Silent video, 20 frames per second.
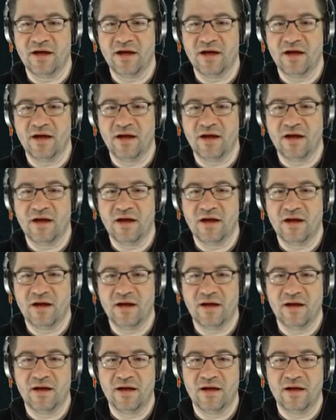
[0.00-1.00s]

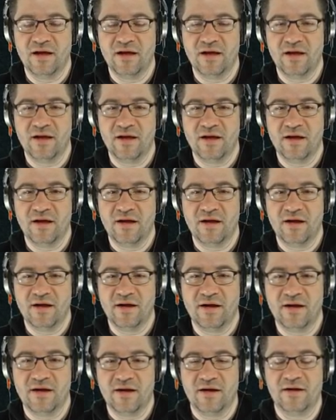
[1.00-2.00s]

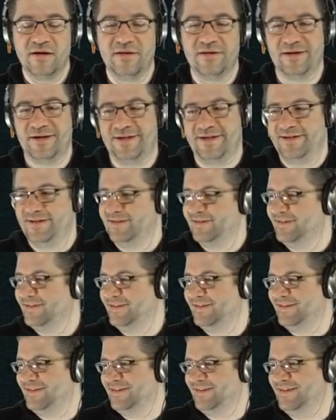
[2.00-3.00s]

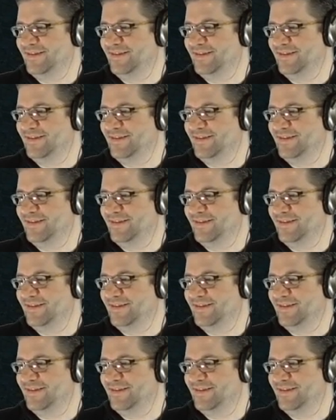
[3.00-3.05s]
[no speech]